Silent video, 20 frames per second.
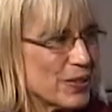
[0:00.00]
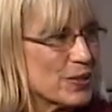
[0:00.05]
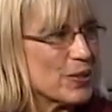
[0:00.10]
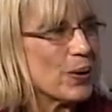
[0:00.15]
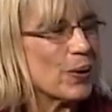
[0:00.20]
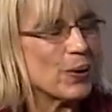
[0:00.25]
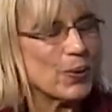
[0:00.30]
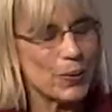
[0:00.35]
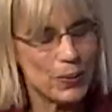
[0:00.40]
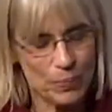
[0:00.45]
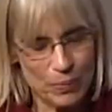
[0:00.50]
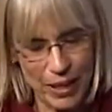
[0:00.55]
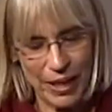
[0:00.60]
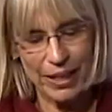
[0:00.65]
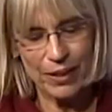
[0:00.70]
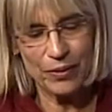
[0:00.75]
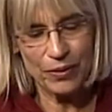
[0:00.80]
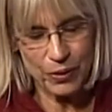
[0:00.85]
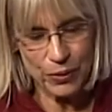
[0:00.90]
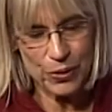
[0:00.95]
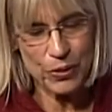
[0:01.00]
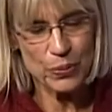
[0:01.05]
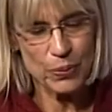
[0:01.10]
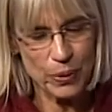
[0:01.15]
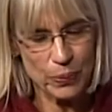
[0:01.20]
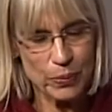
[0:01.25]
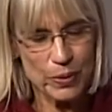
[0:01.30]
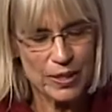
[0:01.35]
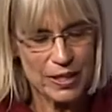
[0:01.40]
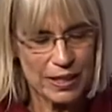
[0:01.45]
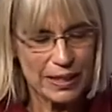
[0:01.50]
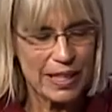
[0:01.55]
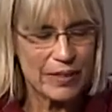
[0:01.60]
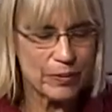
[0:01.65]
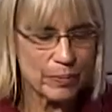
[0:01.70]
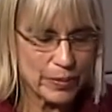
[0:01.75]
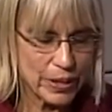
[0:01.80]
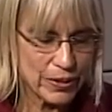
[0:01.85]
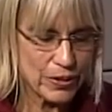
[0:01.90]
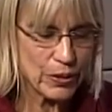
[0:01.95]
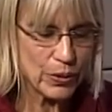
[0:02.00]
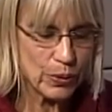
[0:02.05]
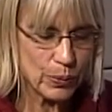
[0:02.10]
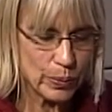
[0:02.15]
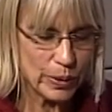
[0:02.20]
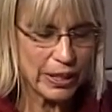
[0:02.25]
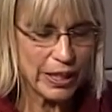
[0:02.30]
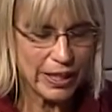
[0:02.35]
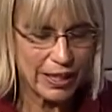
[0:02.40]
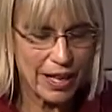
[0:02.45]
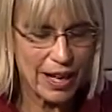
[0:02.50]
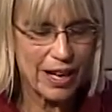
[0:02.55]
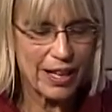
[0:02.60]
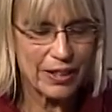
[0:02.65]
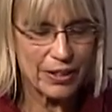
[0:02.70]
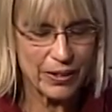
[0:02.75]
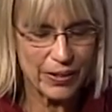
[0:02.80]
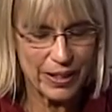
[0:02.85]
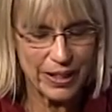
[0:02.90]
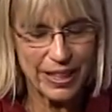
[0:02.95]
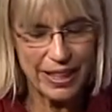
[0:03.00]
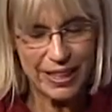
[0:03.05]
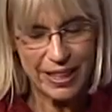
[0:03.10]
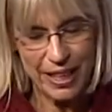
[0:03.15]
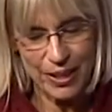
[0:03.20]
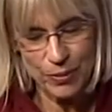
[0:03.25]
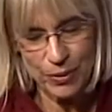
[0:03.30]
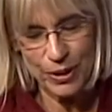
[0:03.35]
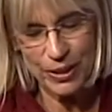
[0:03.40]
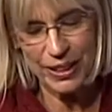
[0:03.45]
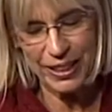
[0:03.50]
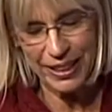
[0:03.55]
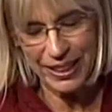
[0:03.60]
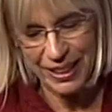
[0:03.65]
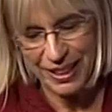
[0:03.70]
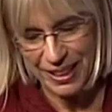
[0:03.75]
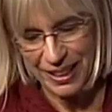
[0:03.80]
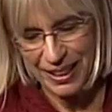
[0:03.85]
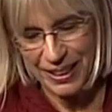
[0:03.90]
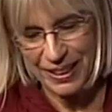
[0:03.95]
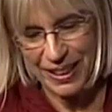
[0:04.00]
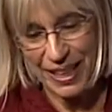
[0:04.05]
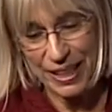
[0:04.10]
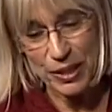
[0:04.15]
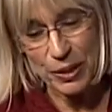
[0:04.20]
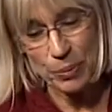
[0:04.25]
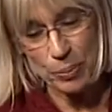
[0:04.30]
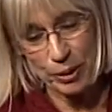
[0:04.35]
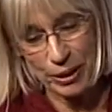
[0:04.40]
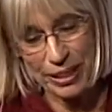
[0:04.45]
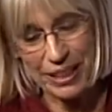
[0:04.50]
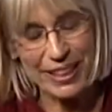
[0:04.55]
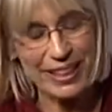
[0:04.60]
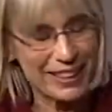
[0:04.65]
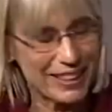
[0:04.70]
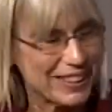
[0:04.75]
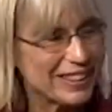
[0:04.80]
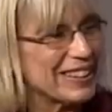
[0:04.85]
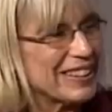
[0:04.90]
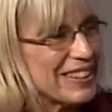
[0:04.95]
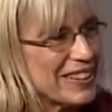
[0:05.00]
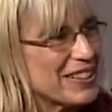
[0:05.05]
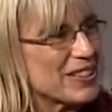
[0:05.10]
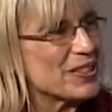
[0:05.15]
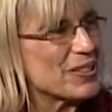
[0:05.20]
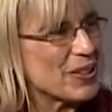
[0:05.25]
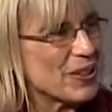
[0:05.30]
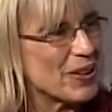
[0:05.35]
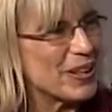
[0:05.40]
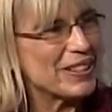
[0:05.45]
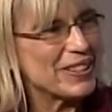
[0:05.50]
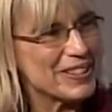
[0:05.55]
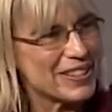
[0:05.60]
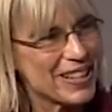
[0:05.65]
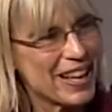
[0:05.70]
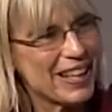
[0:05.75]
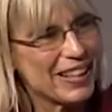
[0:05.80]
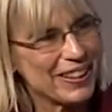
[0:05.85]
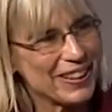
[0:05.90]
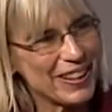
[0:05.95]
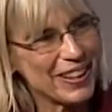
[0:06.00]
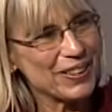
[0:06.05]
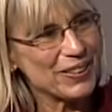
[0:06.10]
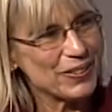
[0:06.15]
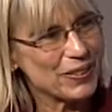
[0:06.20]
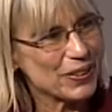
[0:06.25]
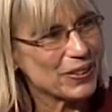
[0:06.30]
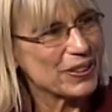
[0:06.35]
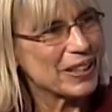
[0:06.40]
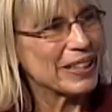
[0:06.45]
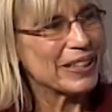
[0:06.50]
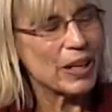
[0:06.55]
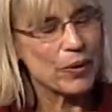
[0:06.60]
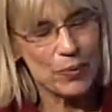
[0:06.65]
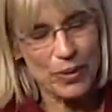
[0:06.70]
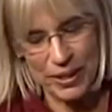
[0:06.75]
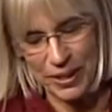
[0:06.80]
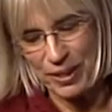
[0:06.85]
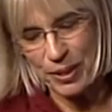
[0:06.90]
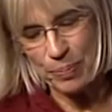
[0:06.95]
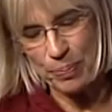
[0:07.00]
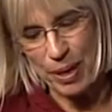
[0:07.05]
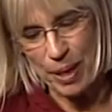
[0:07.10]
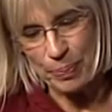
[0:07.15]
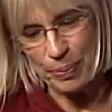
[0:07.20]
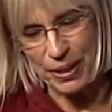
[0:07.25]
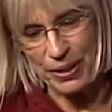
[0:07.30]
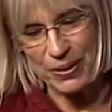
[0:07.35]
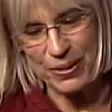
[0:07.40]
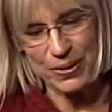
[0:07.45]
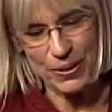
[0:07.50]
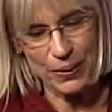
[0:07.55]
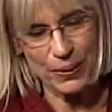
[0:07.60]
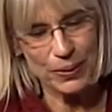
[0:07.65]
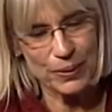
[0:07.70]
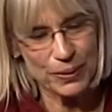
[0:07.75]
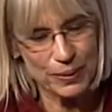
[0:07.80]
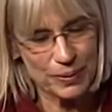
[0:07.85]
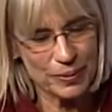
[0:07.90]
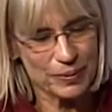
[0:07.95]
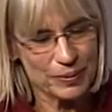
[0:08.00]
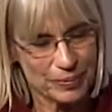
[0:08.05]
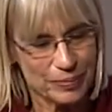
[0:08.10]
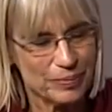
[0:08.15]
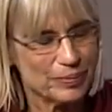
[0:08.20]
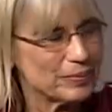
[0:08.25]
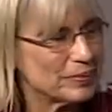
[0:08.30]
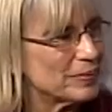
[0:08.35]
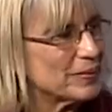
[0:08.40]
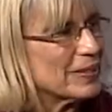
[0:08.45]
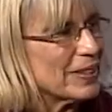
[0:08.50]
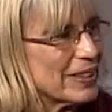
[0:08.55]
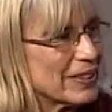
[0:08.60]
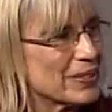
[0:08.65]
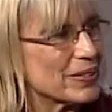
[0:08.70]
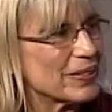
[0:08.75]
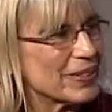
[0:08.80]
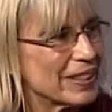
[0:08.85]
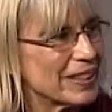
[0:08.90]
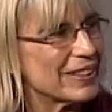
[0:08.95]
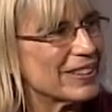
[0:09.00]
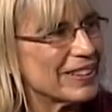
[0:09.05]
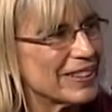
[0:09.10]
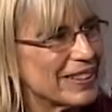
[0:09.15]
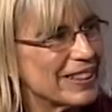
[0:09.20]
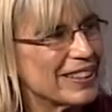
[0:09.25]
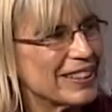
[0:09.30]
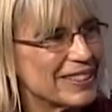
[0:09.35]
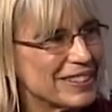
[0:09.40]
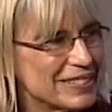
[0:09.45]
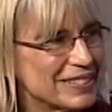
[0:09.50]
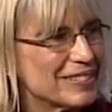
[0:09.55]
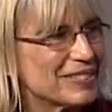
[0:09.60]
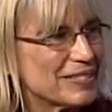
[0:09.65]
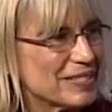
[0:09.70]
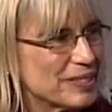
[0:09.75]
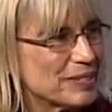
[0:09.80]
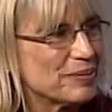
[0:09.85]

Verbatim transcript: So my first one was 11 months old when I got her, and then I really liked the breed. So I decided I'd look, and I wanted a puppy. So uh huh, very good, I, yeah. very good.